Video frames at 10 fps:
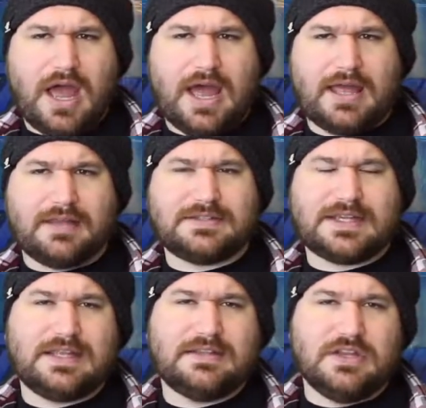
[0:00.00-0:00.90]

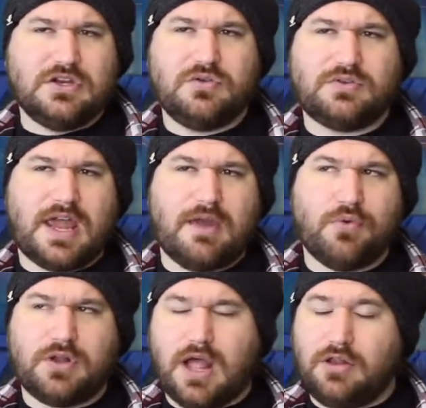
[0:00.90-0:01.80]
and the New Day
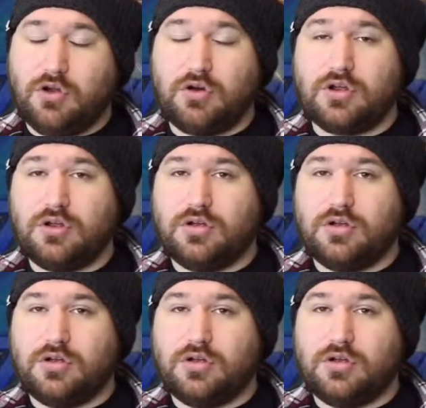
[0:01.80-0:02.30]
were like, look,